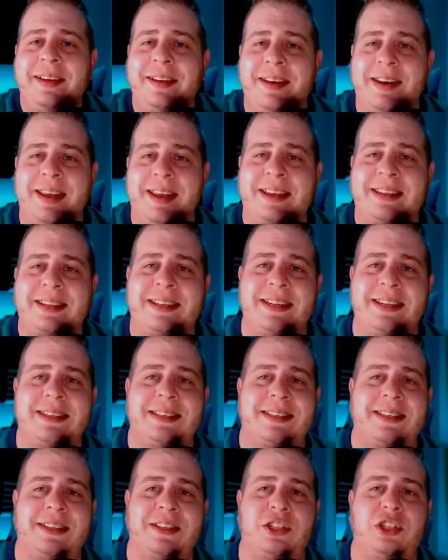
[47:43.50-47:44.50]
Nixon
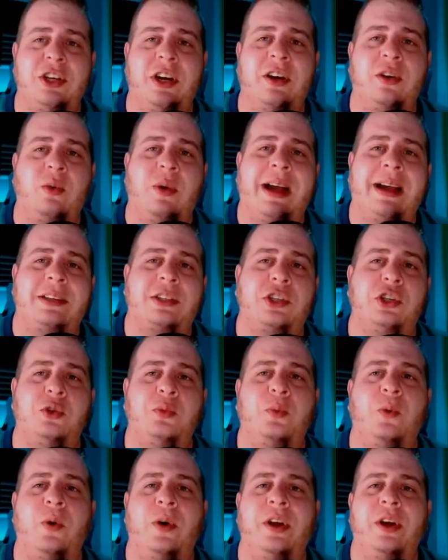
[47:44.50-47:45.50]
says Junk Wax
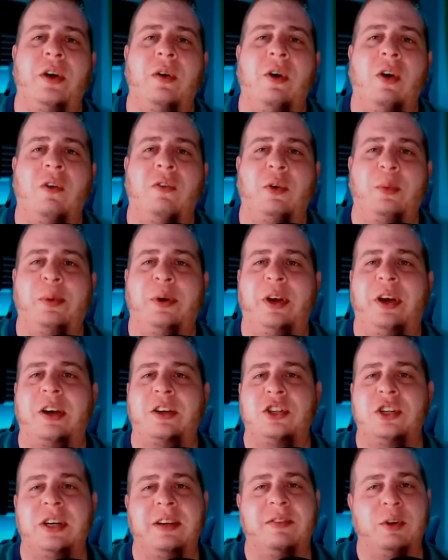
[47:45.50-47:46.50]
2.0,
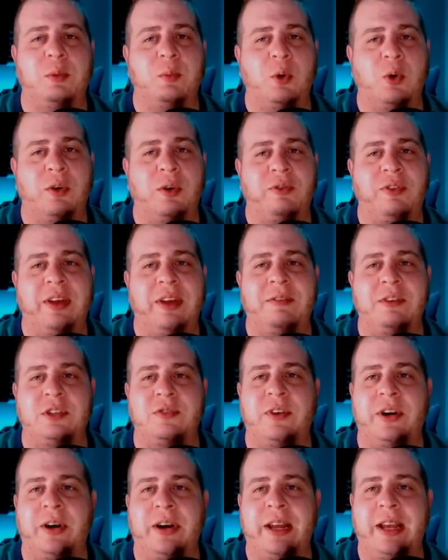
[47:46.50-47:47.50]
overproduction, even more flavors,
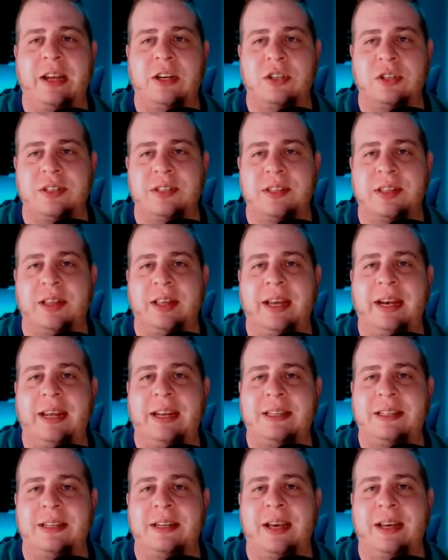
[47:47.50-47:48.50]
variations. The late
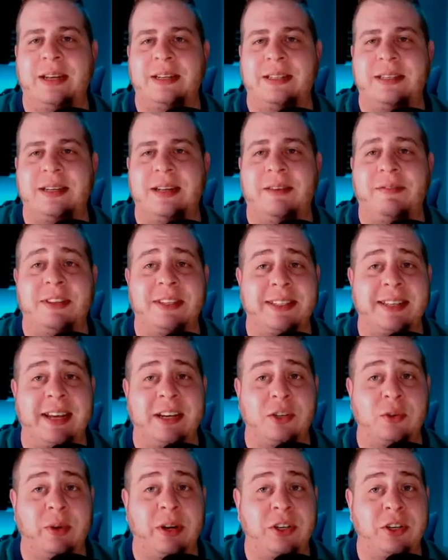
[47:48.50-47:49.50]
80s and 90s didn't have the
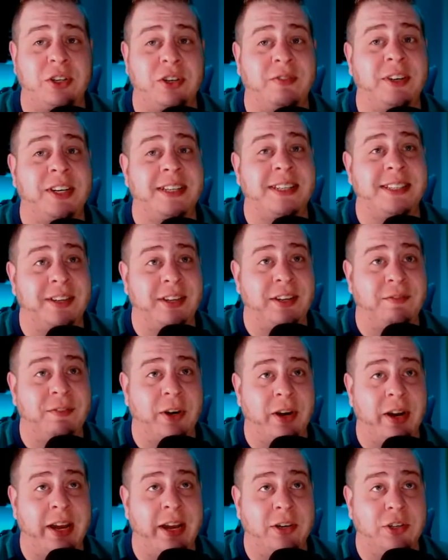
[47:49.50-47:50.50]
saturation of a gazillion
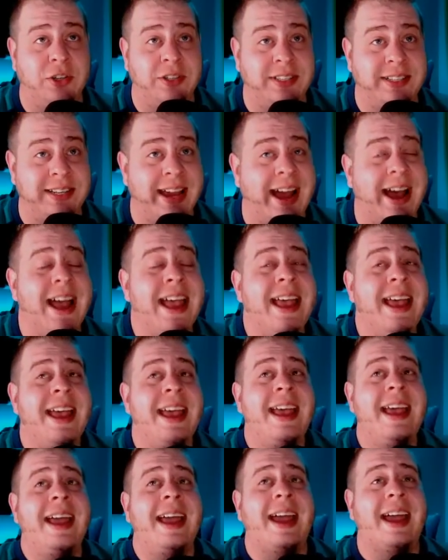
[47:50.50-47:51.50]
variations. Yeah,
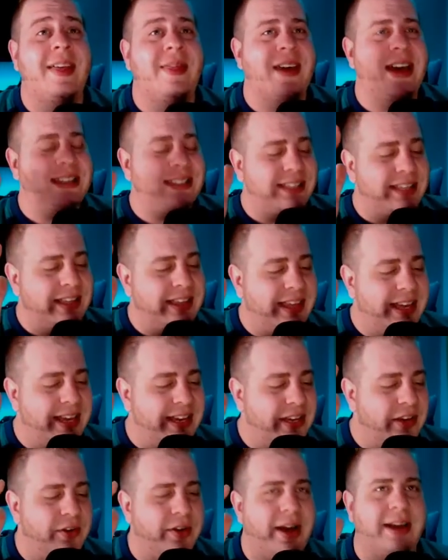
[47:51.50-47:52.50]
and that's the
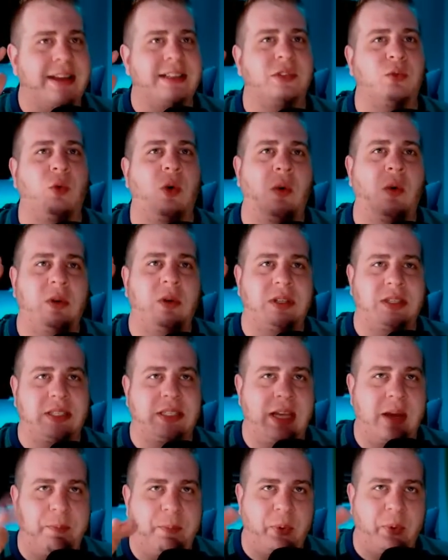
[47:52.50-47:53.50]
thing, you guys. What was
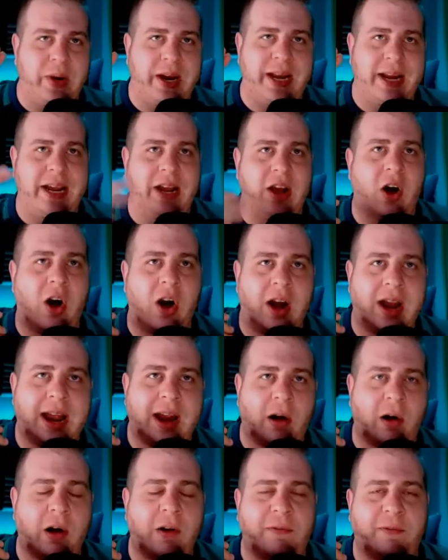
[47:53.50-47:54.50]
separating our
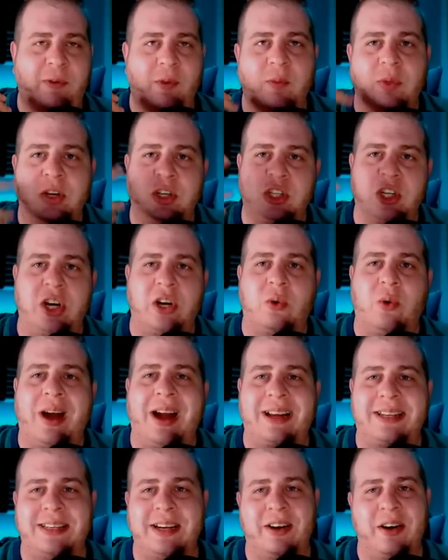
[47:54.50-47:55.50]
era from the Junk
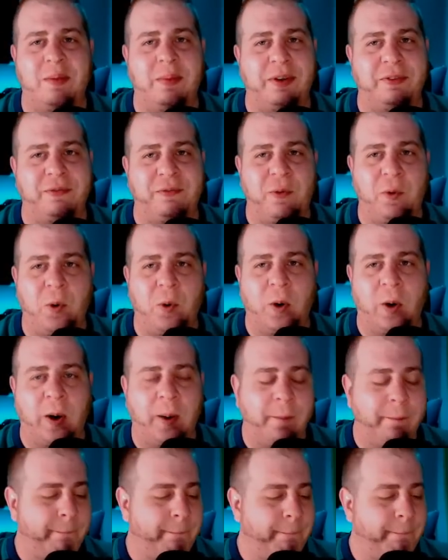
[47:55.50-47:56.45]
Wax era before